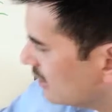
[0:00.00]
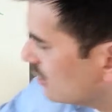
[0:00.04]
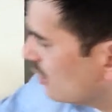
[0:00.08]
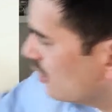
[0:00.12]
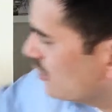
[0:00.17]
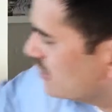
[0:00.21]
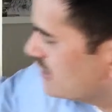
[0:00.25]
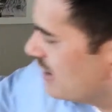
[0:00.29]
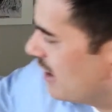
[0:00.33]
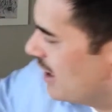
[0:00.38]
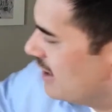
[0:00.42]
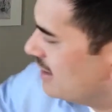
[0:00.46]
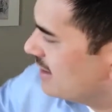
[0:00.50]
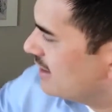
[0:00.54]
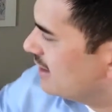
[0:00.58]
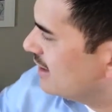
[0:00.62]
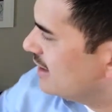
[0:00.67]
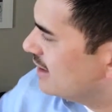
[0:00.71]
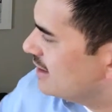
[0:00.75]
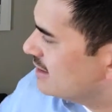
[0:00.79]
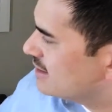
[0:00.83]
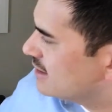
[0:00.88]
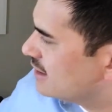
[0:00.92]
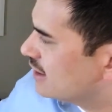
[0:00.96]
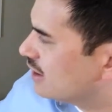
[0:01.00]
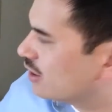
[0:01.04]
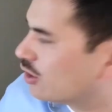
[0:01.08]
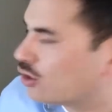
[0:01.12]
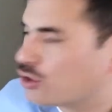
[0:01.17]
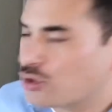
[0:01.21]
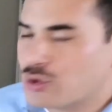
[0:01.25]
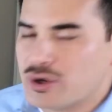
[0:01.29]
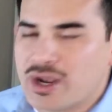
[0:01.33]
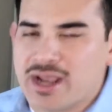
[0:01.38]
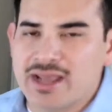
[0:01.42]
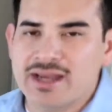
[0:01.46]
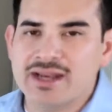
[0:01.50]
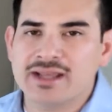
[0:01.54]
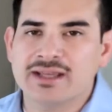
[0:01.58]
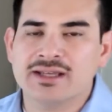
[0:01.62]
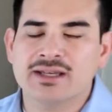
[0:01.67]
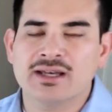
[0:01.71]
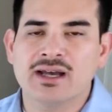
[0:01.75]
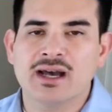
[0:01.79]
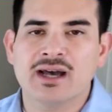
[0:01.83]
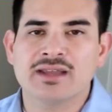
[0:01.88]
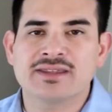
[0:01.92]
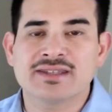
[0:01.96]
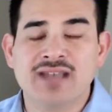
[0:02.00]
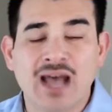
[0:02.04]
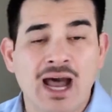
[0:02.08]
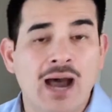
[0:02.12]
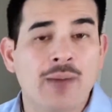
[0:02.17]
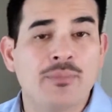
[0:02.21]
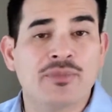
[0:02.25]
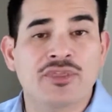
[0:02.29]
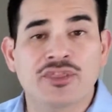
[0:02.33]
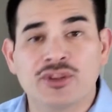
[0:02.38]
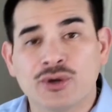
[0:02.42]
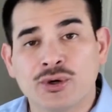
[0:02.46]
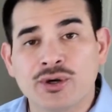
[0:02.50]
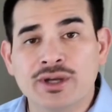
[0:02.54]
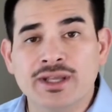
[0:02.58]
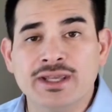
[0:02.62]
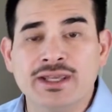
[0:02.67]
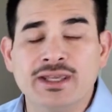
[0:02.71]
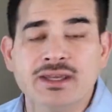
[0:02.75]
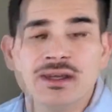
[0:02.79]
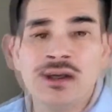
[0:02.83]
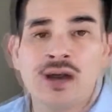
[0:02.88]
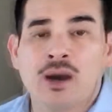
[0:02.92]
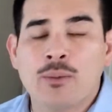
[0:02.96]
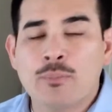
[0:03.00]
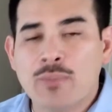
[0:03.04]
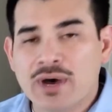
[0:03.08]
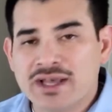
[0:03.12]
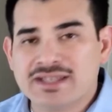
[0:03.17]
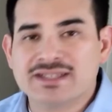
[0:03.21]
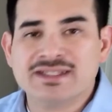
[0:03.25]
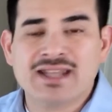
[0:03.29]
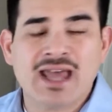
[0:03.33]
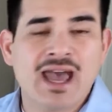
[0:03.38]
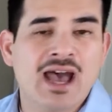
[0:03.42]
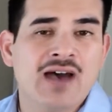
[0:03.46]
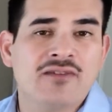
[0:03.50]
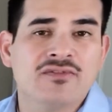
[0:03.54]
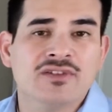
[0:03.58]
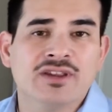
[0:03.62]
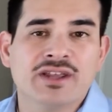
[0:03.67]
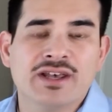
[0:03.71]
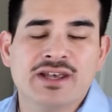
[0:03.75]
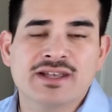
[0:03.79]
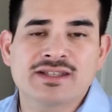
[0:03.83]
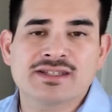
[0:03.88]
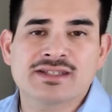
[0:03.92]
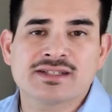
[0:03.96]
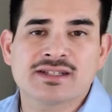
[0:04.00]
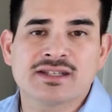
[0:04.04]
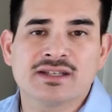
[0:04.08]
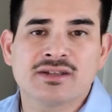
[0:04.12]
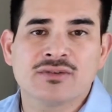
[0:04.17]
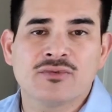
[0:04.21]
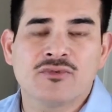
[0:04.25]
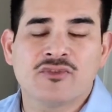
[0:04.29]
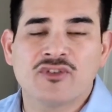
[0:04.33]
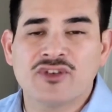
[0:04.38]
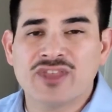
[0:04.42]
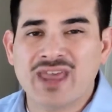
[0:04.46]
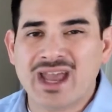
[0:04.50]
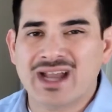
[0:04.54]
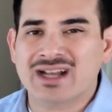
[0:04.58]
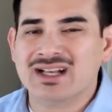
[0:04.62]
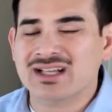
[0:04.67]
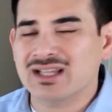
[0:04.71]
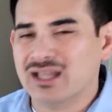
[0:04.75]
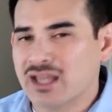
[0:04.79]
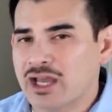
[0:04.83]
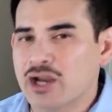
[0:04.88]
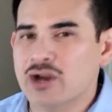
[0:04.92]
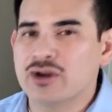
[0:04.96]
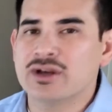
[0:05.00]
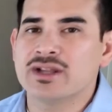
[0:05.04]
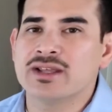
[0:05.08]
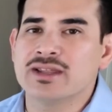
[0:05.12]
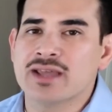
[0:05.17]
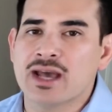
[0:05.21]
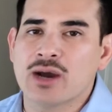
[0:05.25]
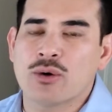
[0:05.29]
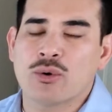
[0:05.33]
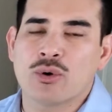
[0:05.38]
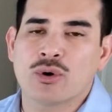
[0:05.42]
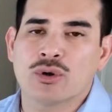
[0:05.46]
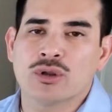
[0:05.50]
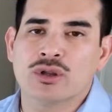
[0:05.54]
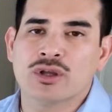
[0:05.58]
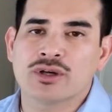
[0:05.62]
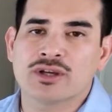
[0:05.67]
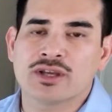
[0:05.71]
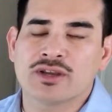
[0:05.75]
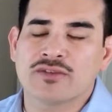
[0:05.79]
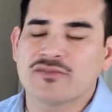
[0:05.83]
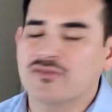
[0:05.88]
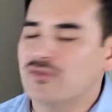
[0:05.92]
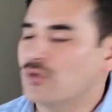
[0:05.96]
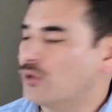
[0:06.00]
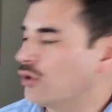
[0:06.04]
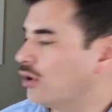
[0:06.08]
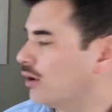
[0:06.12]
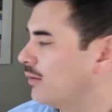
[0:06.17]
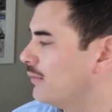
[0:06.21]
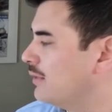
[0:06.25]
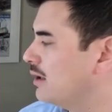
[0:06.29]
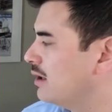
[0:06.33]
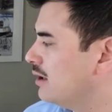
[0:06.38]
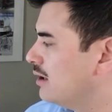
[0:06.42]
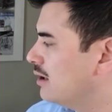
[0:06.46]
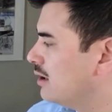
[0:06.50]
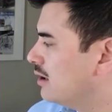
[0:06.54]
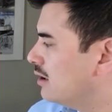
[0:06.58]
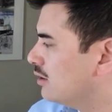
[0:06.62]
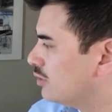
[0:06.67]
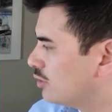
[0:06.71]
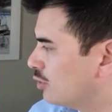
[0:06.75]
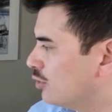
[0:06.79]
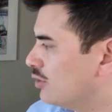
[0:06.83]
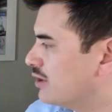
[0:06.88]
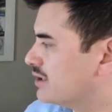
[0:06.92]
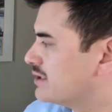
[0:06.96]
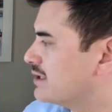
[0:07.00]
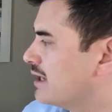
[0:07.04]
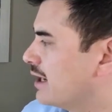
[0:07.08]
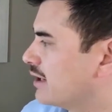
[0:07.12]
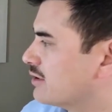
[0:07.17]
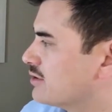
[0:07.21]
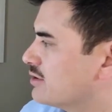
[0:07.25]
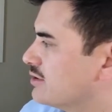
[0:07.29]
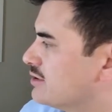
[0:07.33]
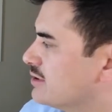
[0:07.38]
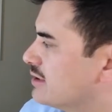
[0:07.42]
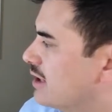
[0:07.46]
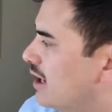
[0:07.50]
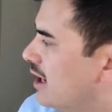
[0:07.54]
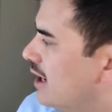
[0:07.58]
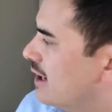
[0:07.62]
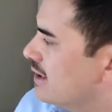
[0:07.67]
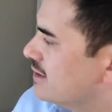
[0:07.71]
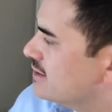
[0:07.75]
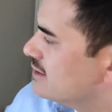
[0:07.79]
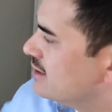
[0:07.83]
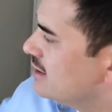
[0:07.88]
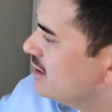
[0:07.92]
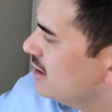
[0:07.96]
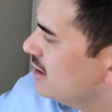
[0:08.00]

those ideas and then creating a top 3, a must-have list for that clarity that we were looking for through this exercise.